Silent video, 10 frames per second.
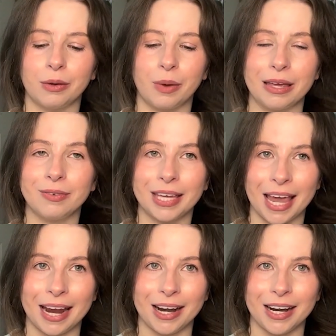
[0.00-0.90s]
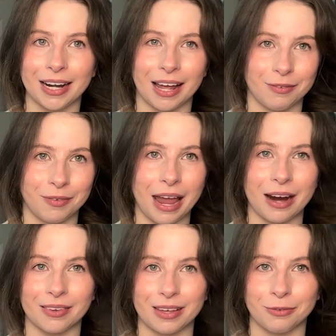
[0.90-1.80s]
wavy hair, and I have
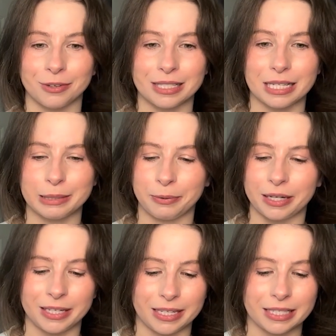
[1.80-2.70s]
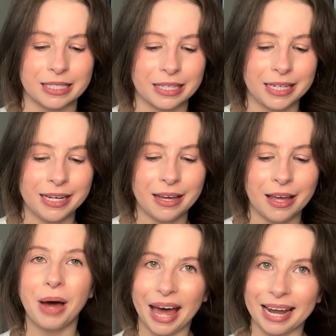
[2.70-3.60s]
hair that frizzes pretty easily.
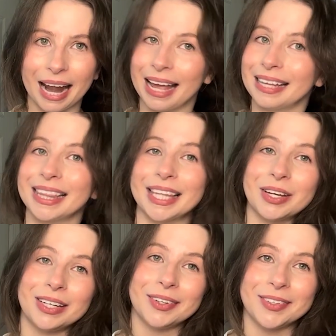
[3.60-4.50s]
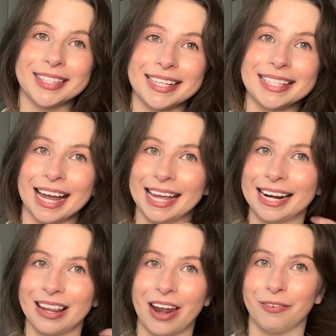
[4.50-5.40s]
But the good news is I get
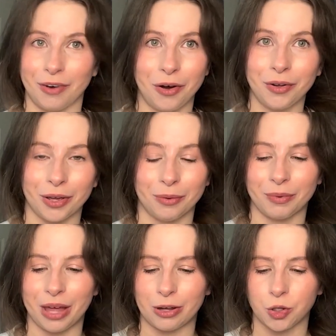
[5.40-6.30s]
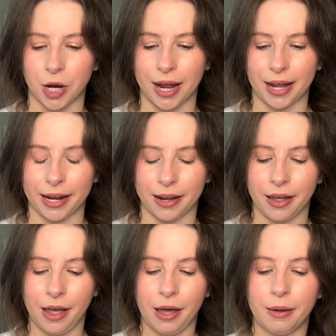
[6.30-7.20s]
a lot of volume without trying.
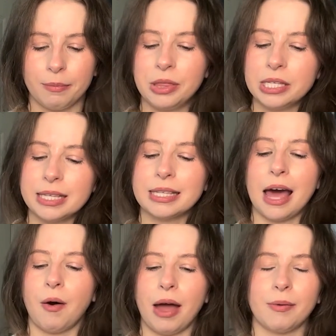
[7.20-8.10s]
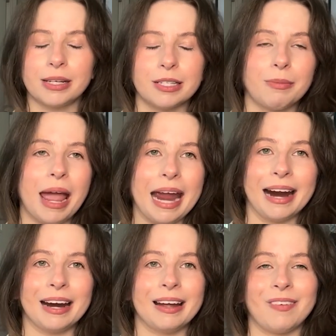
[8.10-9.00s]
But this is how I would do my
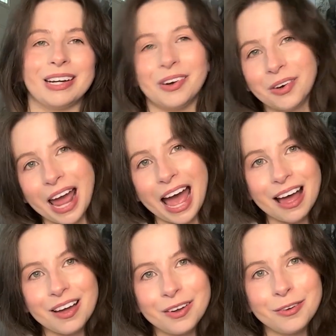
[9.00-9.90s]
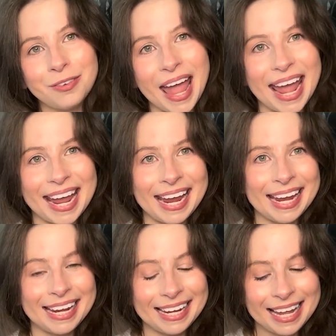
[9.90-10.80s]
hair if I don't have
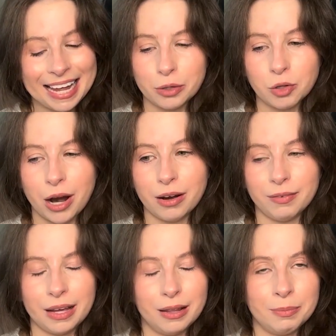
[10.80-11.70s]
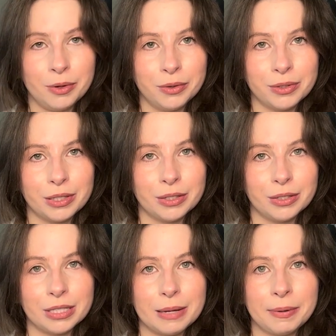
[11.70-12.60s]
a blow dryer available.
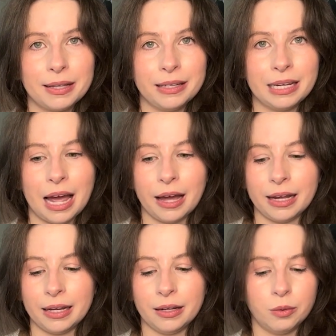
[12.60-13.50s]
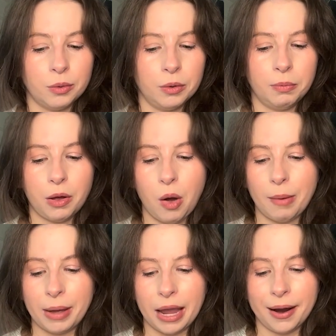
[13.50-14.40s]
Typically, I will blow
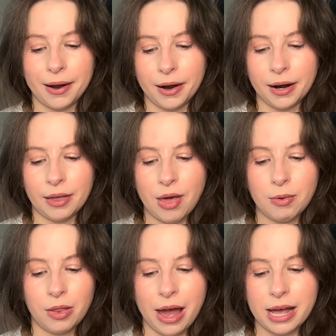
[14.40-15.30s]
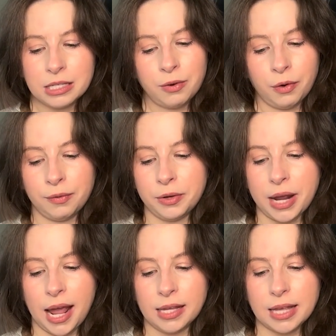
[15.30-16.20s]
out my hair, and that will last for a few
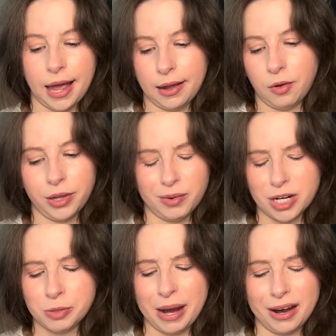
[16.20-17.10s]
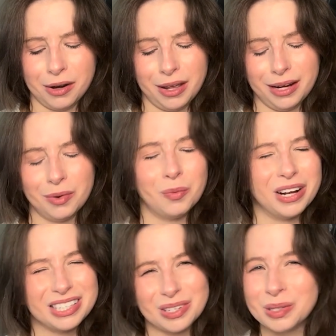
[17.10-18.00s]
days. I only wash my hair like
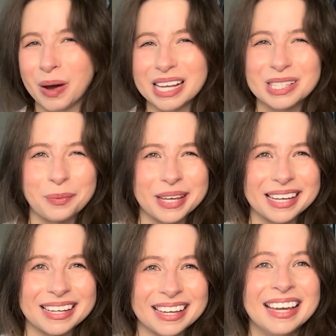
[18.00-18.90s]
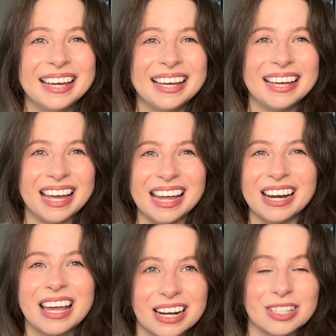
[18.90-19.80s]
once or twice a week. And
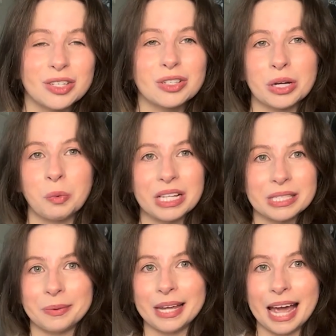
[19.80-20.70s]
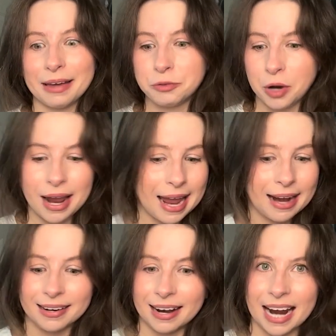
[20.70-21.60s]
it's usually once a week. I have dry
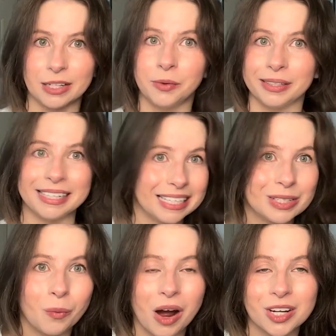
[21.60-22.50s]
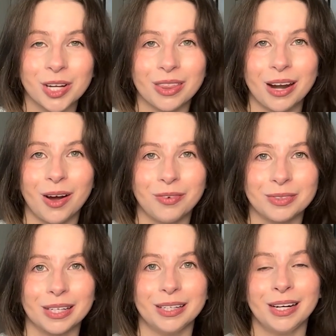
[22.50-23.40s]
hair. I don't need to wash it that
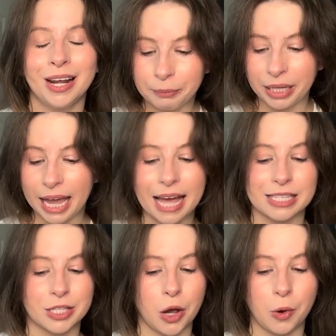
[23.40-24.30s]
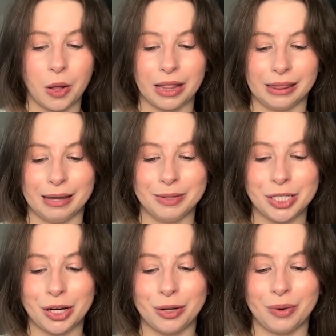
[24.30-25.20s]
often. But yeah, so let me
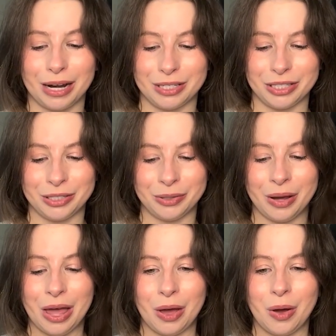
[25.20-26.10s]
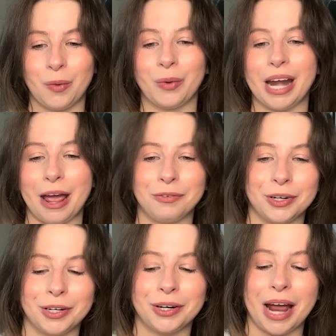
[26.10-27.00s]
show you what I do
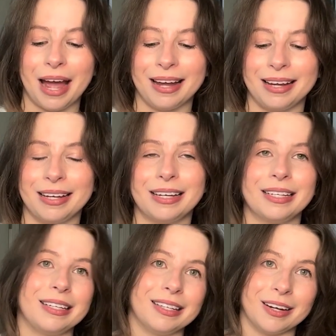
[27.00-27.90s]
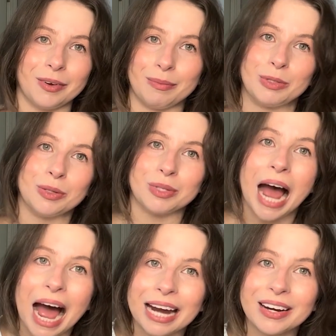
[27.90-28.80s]
whenever I am too
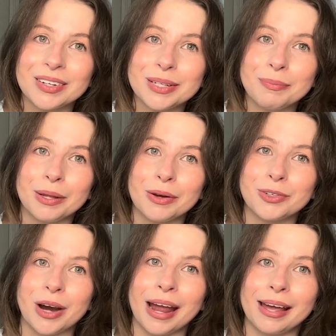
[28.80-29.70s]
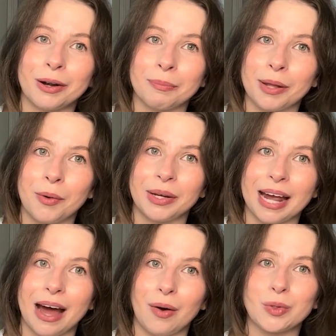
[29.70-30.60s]
tired to blow dry it or blow it
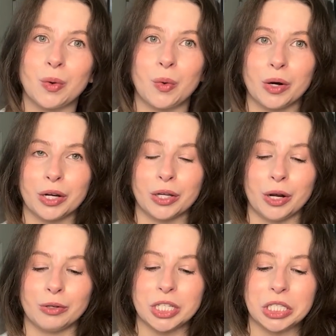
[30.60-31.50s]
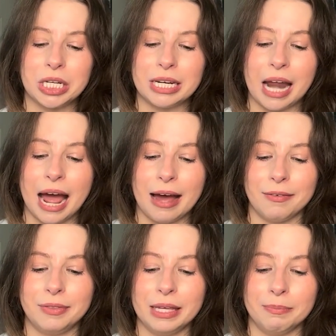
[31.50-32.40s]
out, or just didn't
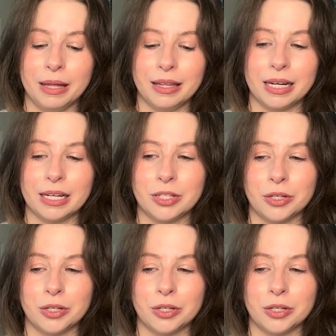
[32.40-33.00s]
have the ability